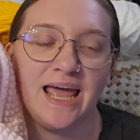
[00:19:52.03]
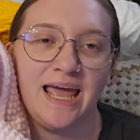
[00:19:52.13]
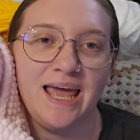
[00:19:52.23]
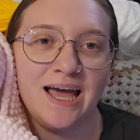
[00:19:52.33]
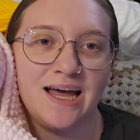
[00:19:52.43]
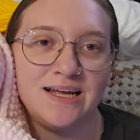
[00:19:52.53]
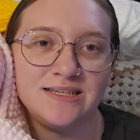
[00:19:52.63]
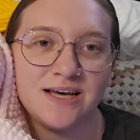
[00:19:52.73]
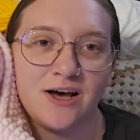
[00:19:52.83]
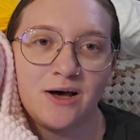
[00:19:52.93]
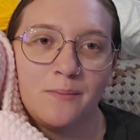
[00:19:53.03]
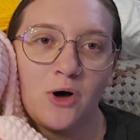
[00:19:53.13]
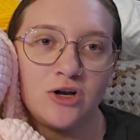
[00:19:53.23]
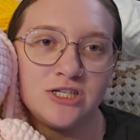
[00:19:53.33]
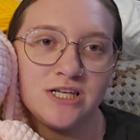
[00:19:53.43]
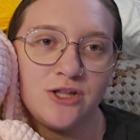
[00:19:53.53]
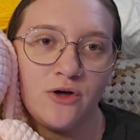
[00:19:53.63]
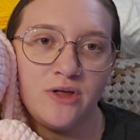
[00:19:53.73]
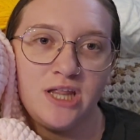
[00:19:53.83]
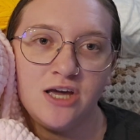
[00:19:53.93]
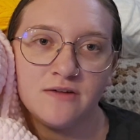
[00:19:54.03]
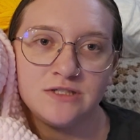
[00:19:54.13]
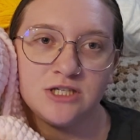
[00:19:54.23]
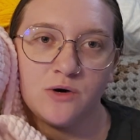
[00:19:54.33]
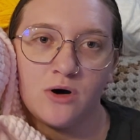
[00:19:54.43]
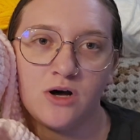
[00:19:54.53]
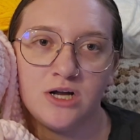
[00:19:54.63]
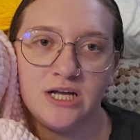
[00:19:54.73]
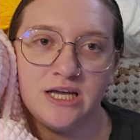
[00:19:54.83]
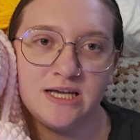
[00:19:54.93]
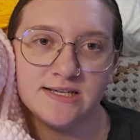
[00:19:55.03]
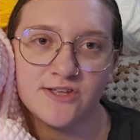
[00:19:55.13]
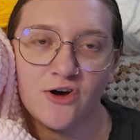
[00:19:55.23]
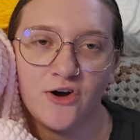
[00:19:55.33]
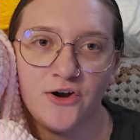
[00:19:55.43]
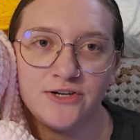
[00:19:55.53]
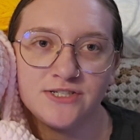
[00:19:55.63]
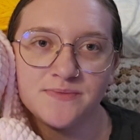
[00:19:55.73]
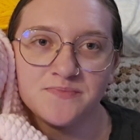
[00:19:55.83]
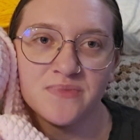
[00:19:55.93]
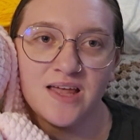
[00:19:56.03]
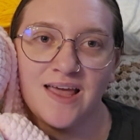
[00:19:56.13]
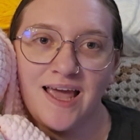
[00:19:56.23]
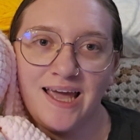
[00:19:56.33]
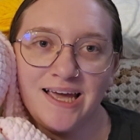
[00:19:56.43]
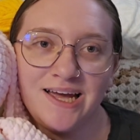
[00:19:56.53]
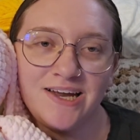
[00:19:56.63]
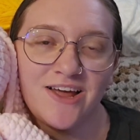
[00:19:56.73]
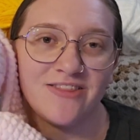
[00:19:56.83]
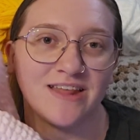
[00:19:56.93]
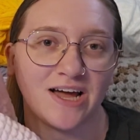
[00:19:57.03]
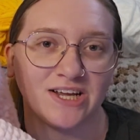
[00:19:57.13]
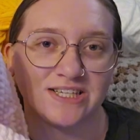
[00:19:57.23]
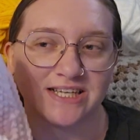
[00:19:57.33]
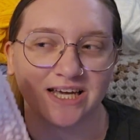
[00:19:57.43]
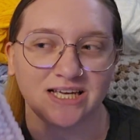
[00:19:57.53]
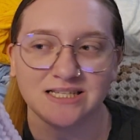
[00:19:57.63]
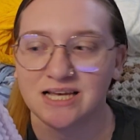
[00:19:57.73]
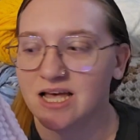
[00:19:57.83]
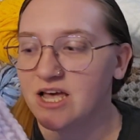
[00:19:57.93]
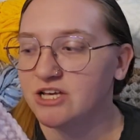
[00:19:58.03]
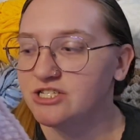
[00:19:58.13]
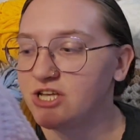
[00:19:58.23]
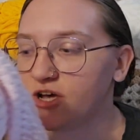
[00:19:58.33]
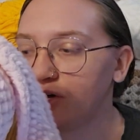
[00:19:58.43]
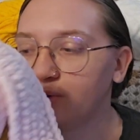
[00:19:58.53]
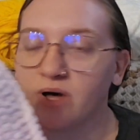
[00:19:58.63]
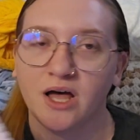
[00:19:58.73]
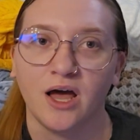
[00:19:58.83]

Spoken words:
and honestly the only thing you have to sew on is the heart, and that is it. So